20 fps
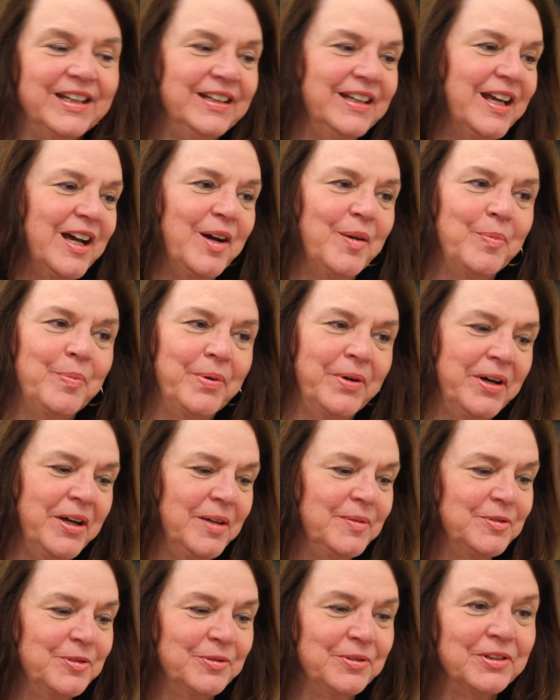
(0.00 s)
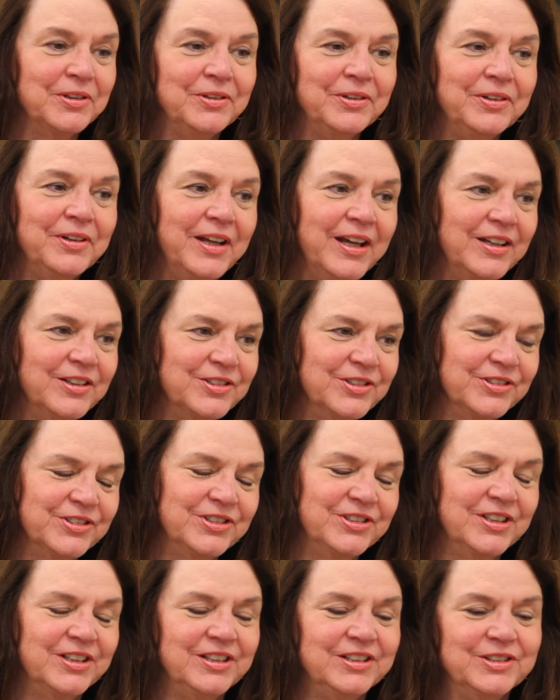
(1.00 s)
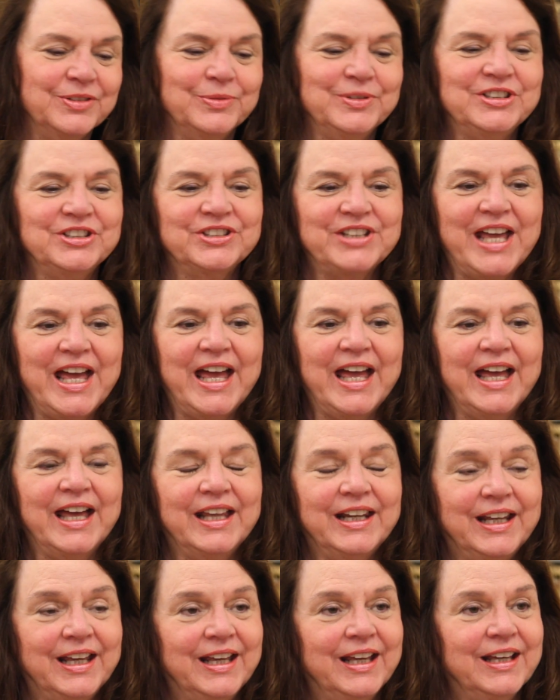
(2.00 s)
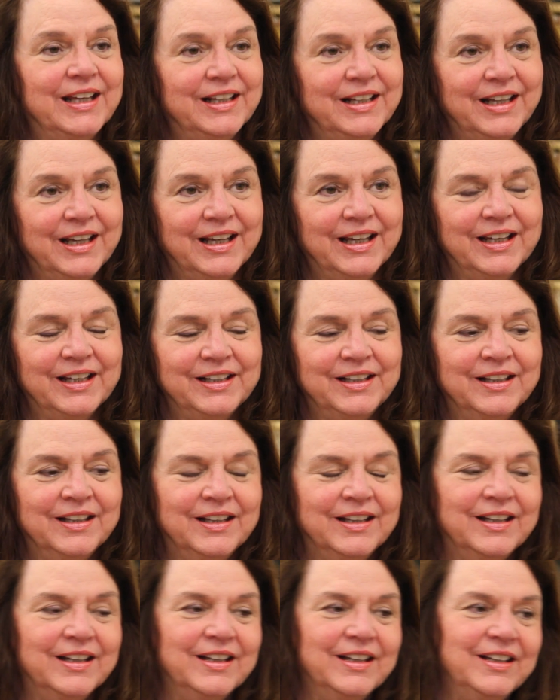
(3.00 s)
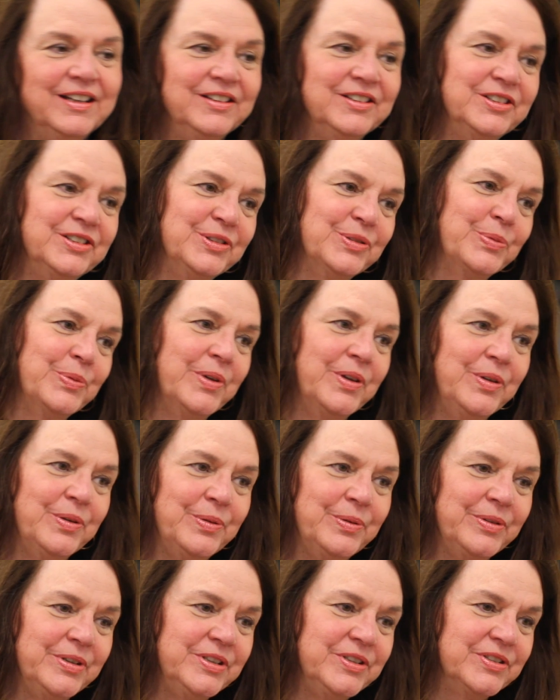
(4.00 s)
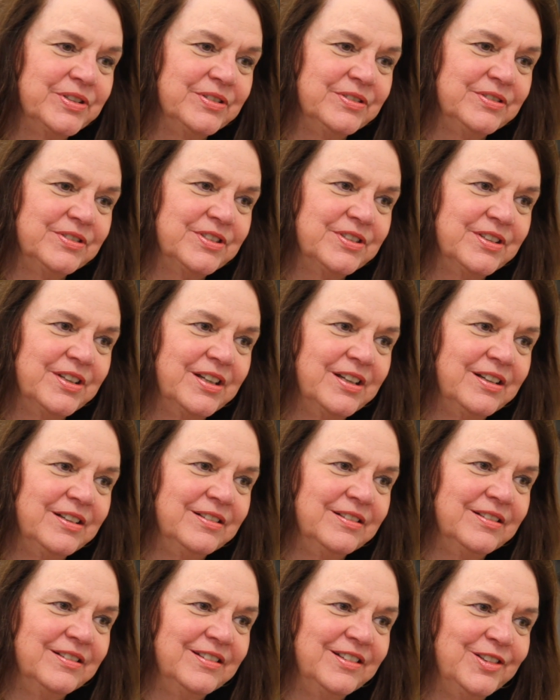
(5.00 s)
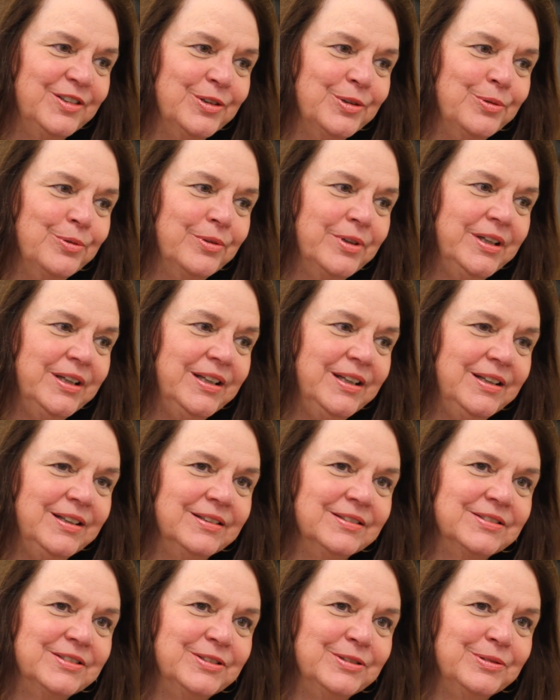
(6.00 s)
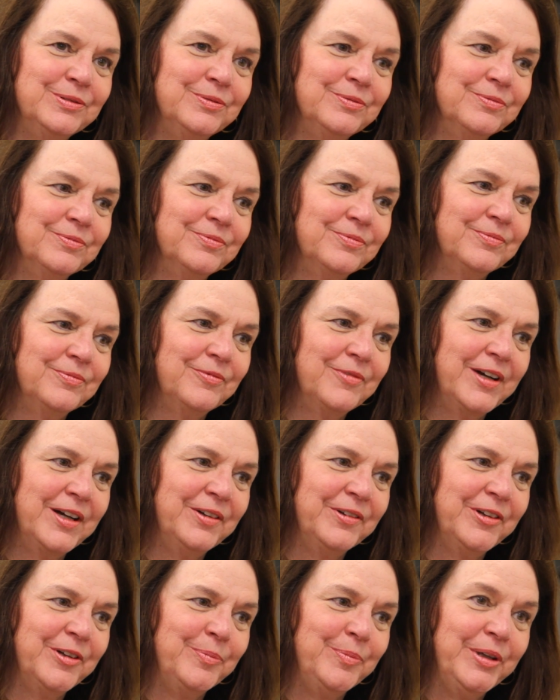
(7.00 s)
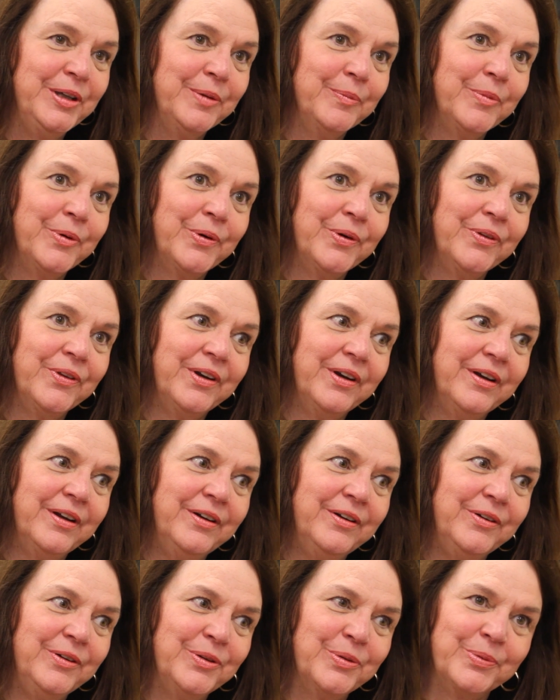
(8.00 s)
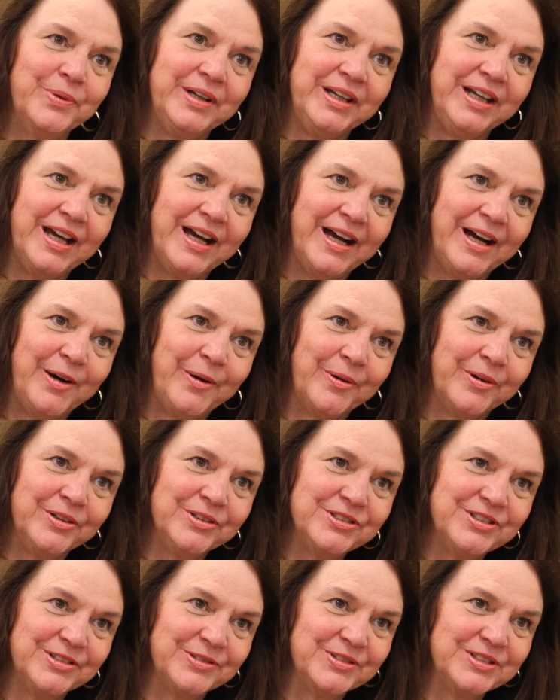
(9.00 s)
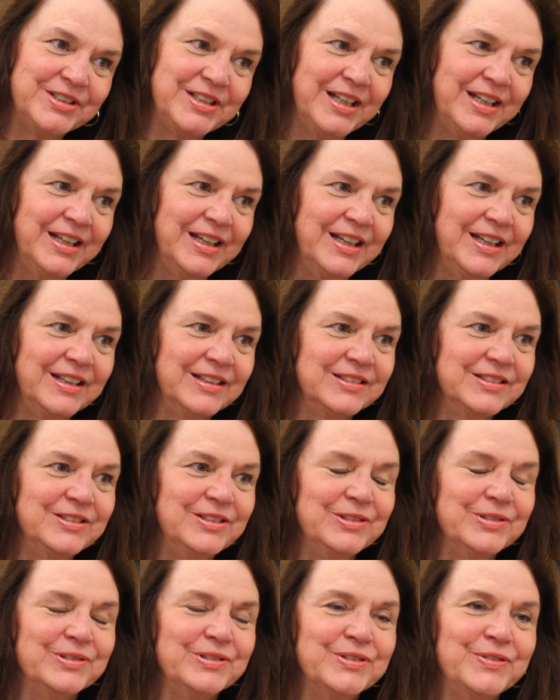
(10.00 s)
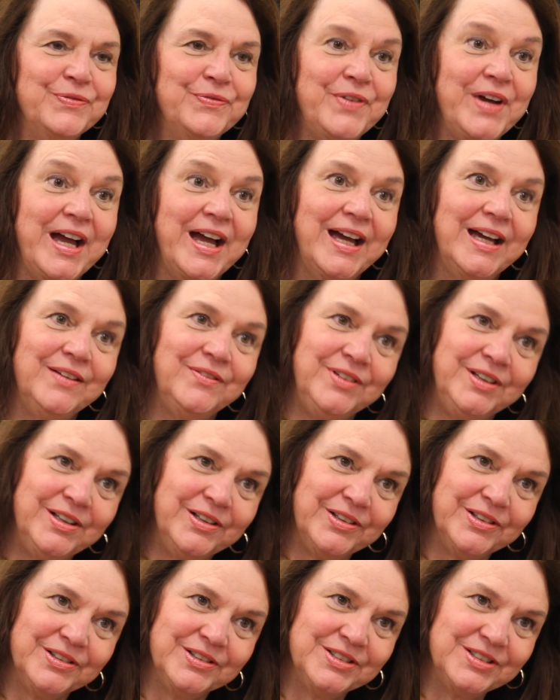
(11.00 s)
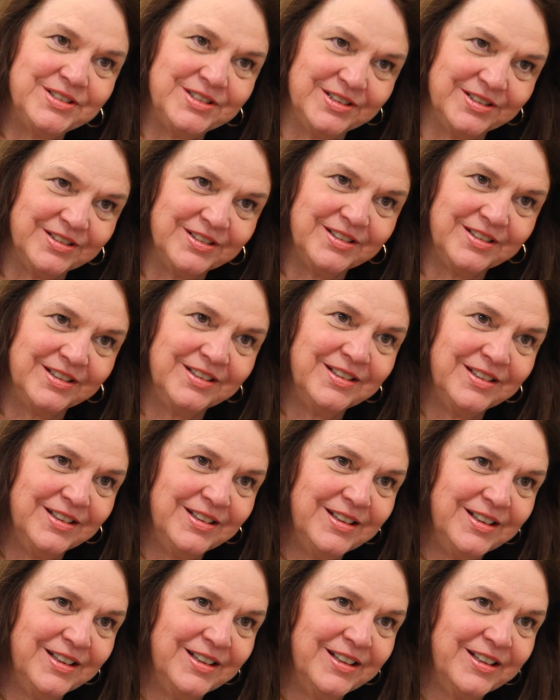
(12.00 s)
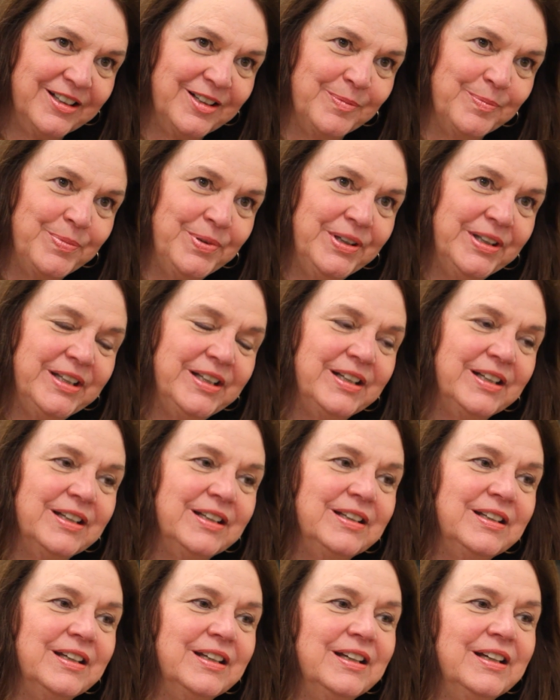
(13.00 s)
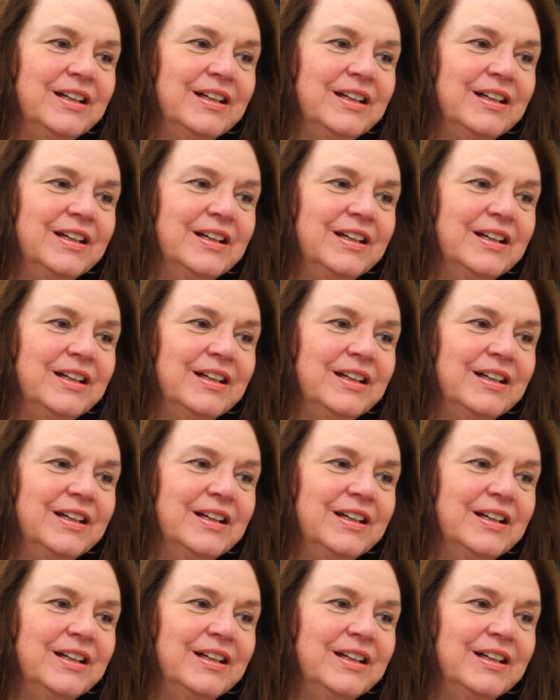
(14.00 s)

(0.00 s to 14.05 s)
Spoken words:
now perhaps with international studies, we just add. And this is one of the reasons that the degree soon wound up being more than 120 hours, and it was taking students 5 years to complete it,